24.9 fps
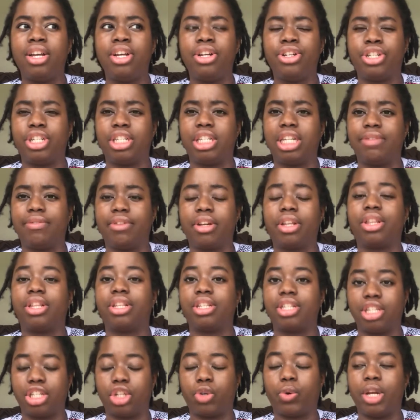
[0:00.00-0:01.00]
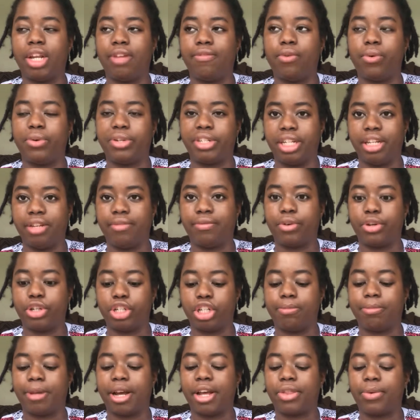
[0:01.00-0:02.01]
She's living, this is 2014
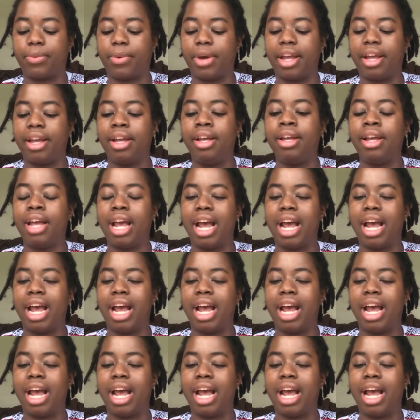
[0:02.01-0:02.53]
version by the way,